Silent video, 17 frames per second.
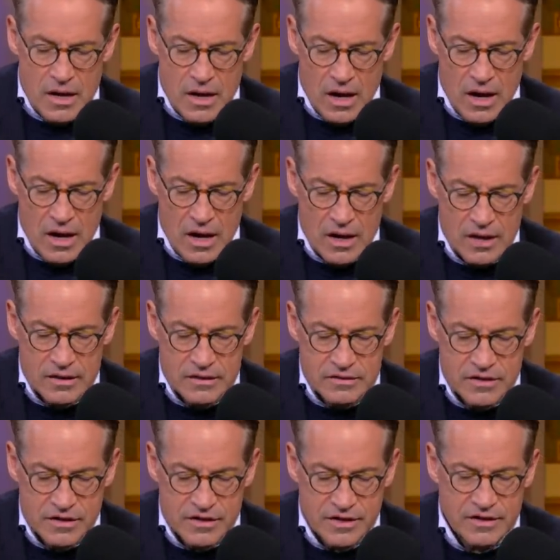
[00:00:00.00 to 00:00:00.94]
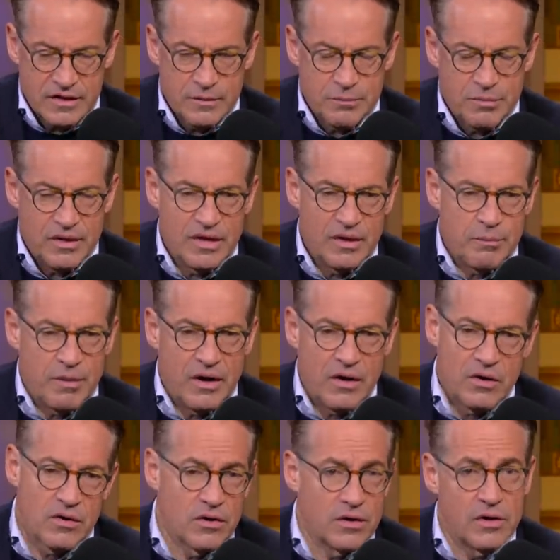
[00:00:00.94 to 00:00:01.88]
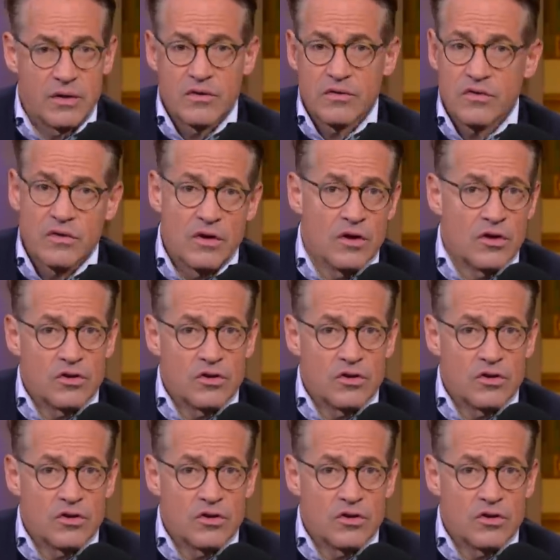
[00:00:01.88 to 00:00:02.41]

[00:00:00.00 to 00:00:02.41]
to think that Planned Parenthood is